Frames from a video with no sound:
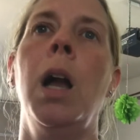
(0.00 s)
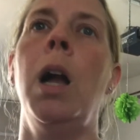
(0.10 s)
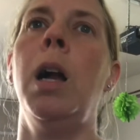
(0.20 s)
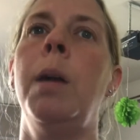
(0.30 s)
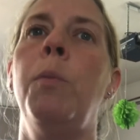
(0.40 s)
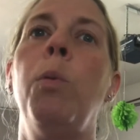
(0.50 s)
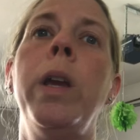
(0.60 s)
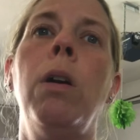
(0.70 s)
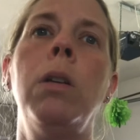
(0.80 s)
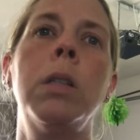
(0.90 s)

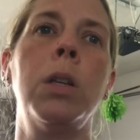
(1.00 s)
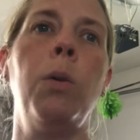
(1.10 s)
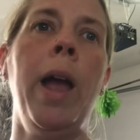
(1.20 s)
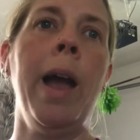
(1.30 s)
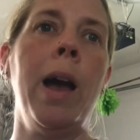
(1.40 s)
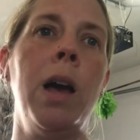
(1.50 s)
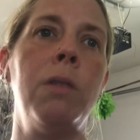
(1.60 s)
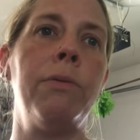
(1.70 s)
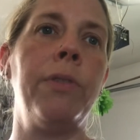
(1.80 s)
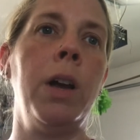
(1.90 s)
We also
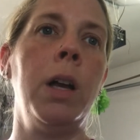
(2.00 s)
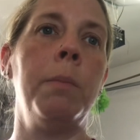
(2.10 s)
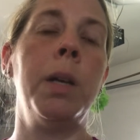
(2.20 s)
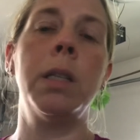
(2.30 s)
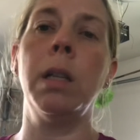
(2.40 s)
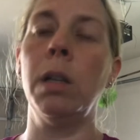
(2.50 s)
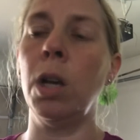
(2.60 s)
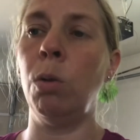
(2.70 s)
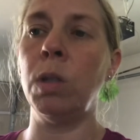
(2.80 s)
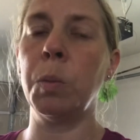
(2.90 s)
have
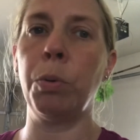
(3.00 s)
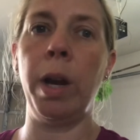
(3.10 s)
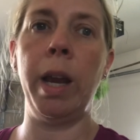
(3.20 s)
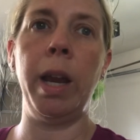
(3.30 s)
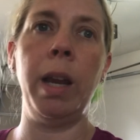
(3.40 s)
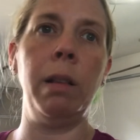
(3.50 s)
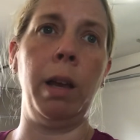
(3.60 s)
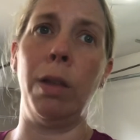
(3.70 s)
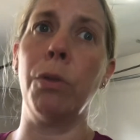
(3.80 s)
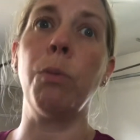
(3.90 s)
silicone spray,
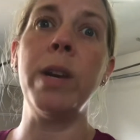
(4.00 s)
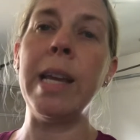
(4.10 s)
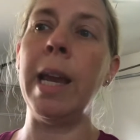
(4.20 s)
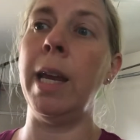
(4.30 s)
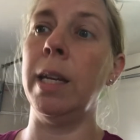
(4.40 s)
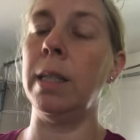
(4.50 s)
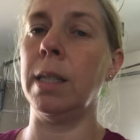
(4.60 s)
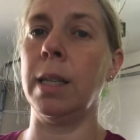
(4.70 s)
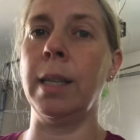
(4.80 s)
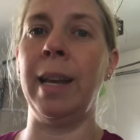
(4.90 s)
like 3
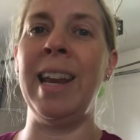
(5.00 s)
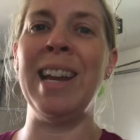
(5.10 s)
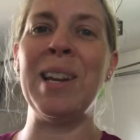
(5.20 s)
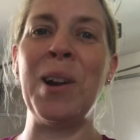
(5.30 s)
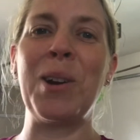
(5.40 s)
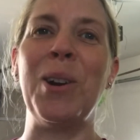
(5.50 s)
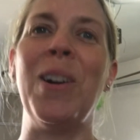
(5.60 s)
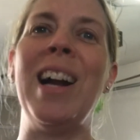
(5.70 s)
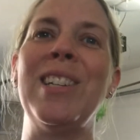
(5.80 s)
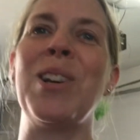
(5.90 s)
cans sitting in our
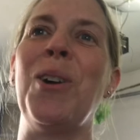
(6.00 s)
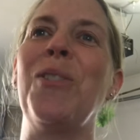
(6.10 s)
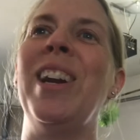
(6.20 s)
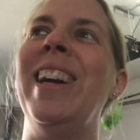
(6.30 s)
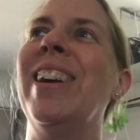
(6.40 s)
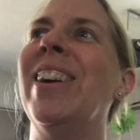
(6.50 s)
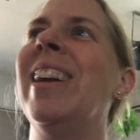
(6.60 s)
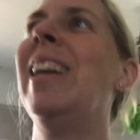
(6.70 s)
garage over here.